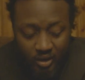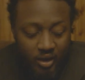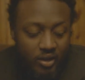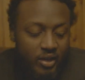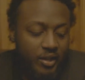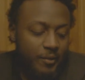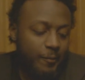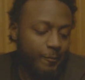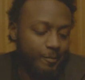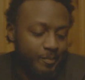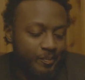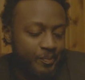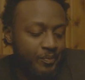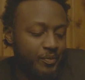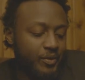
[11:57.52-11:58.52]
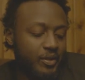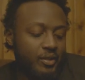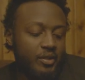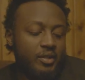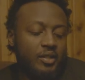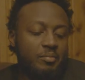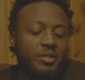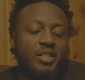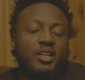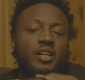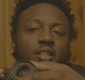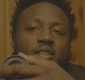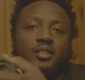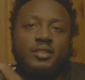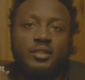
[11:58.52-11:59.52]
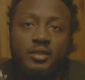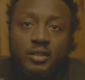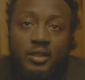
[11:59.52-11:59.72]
Okay, let me tell y'all this.